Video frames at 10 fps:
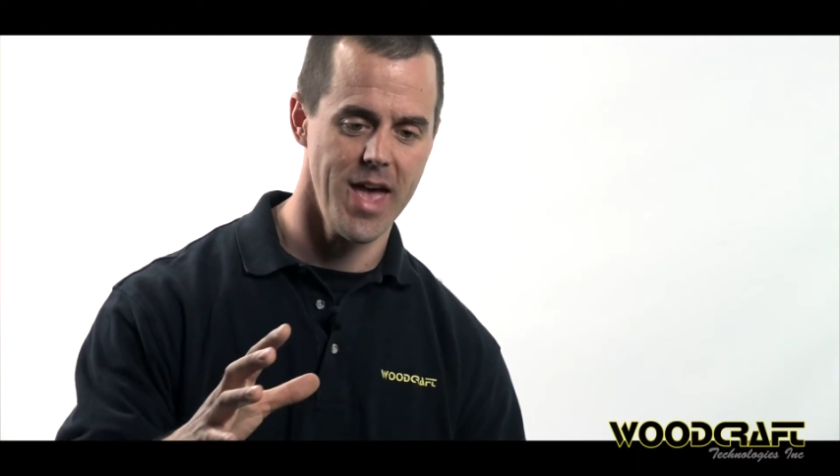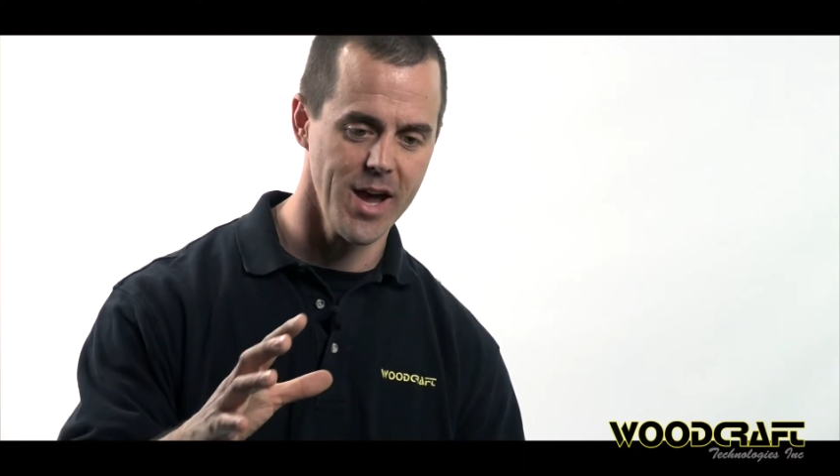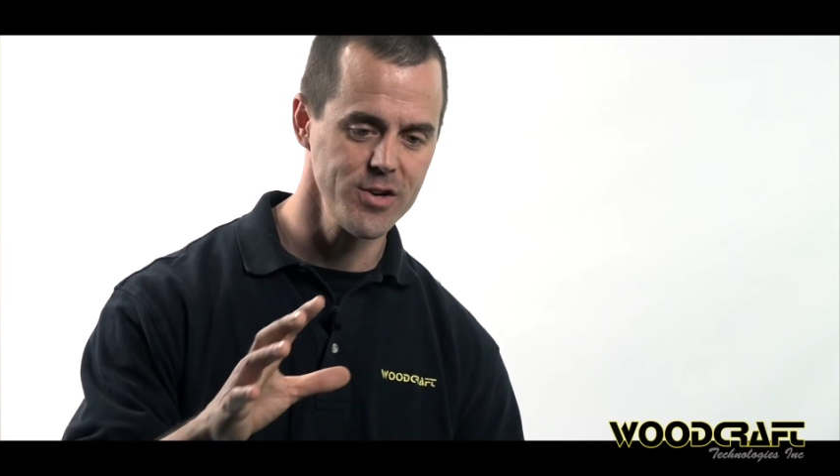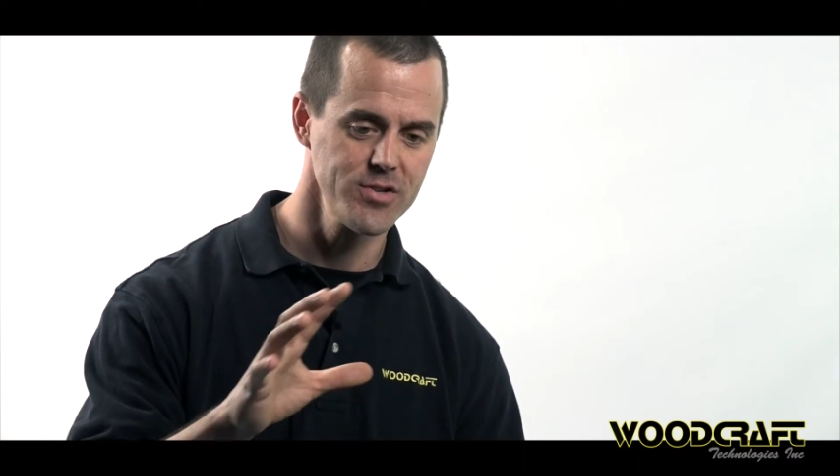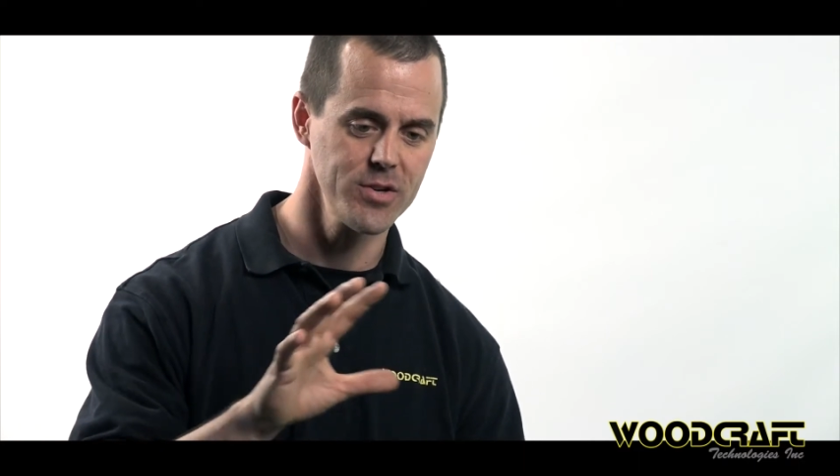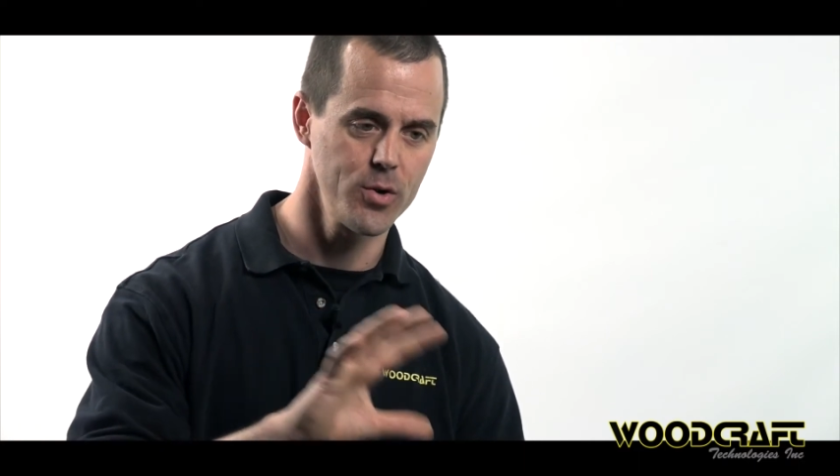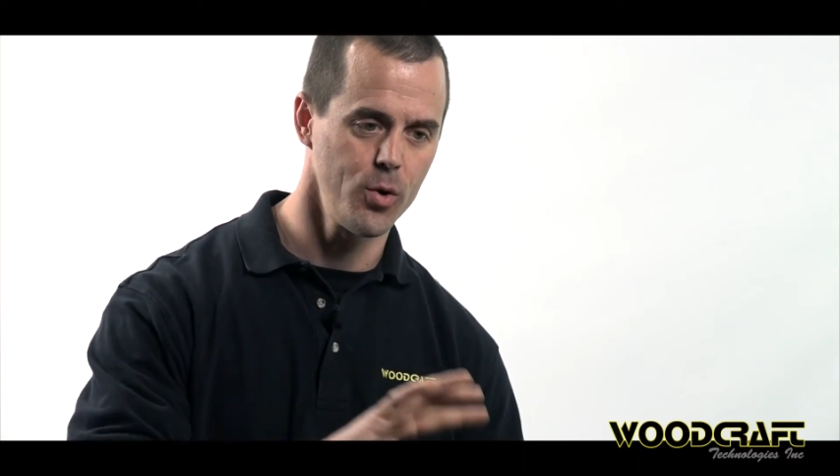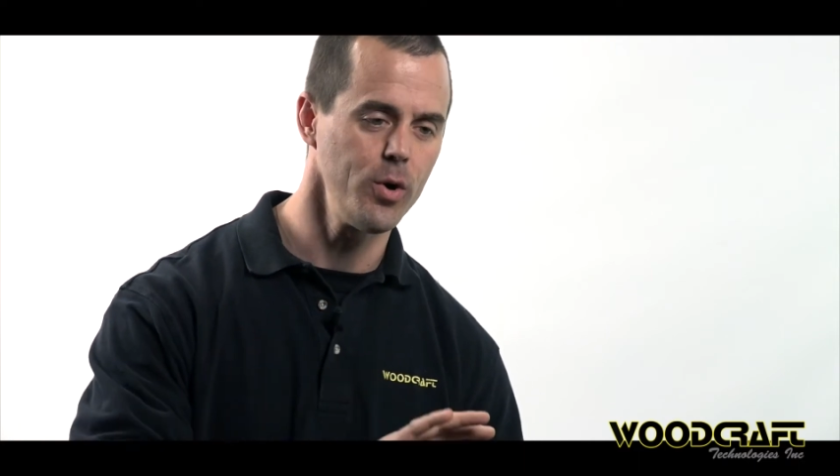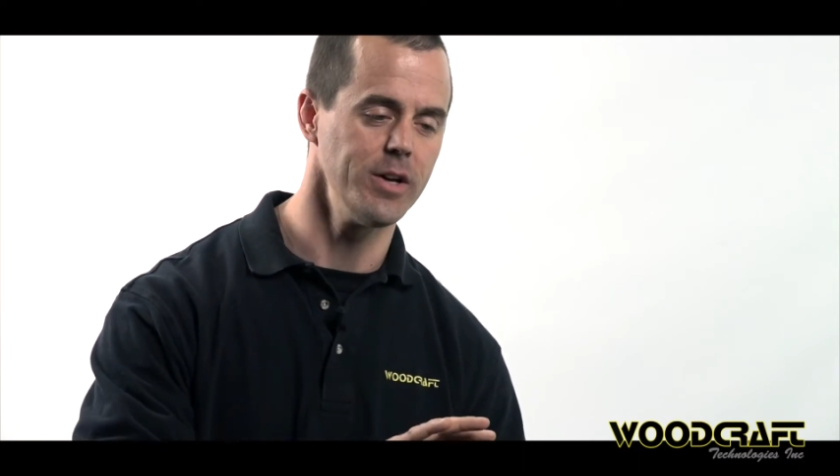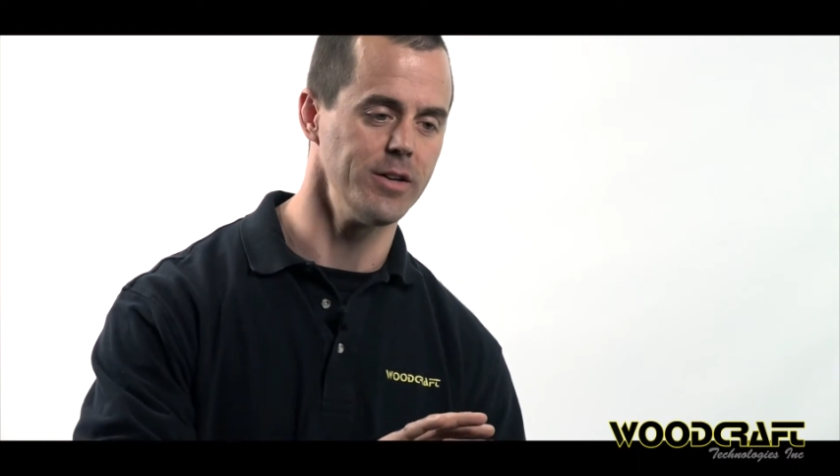extra
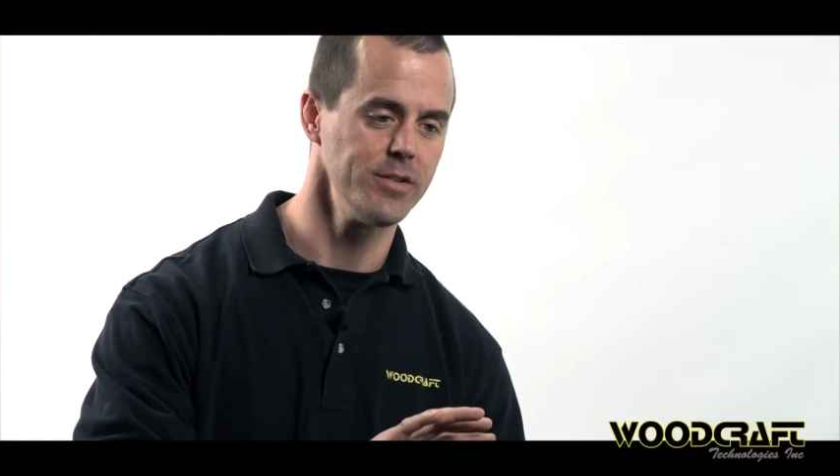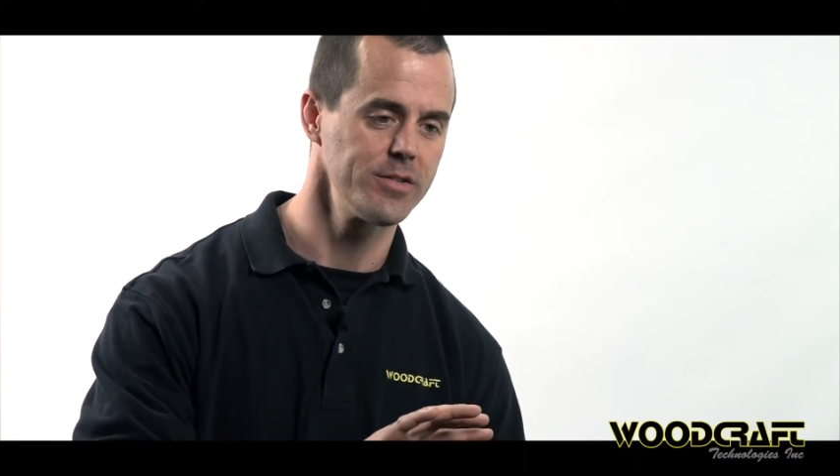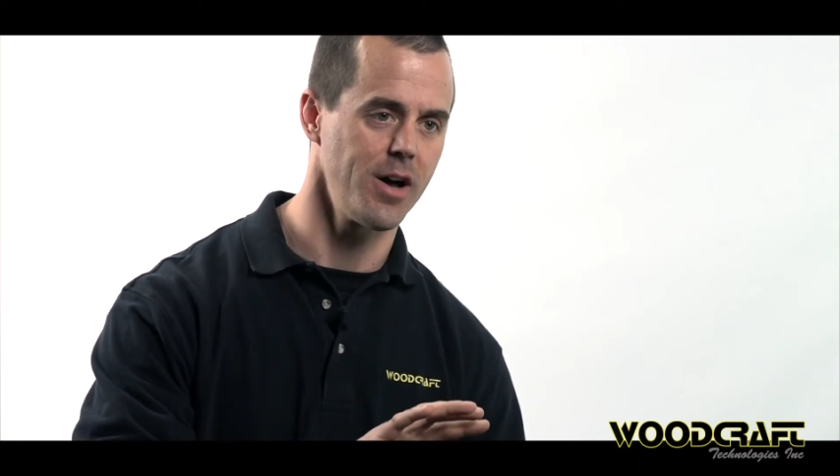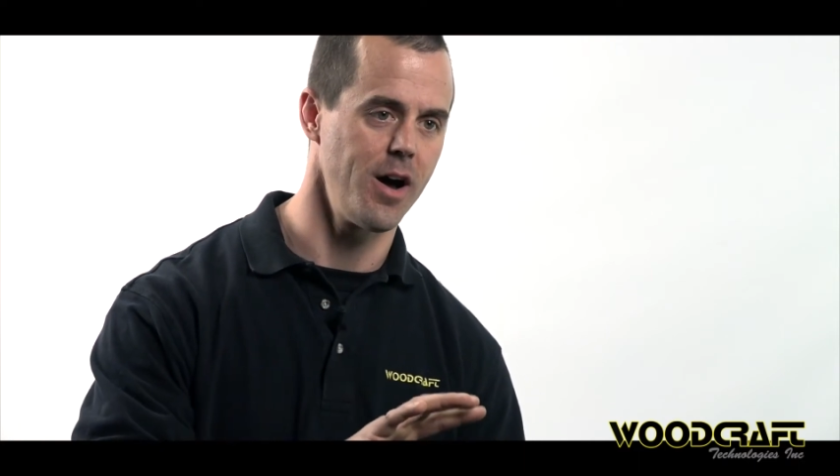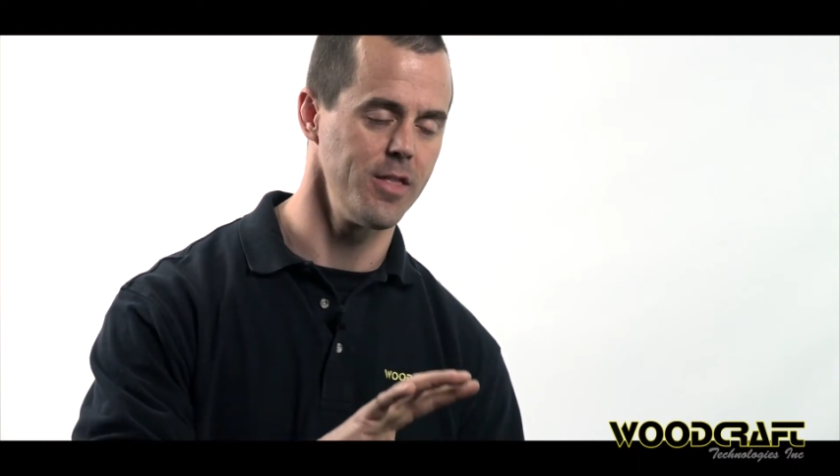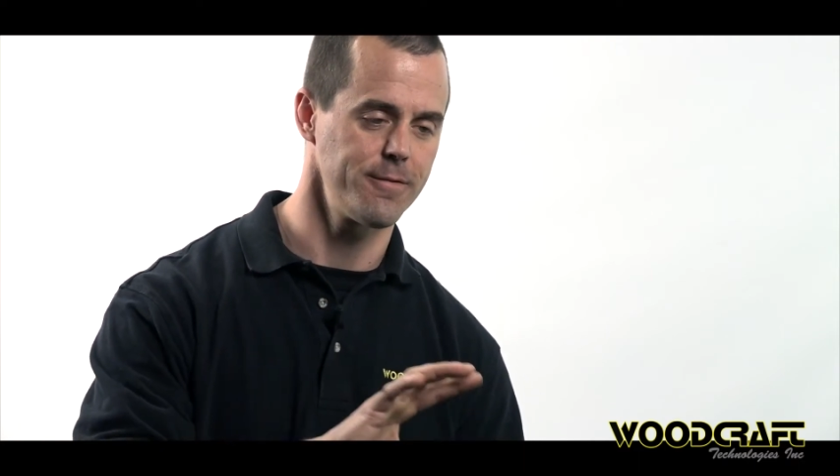coils on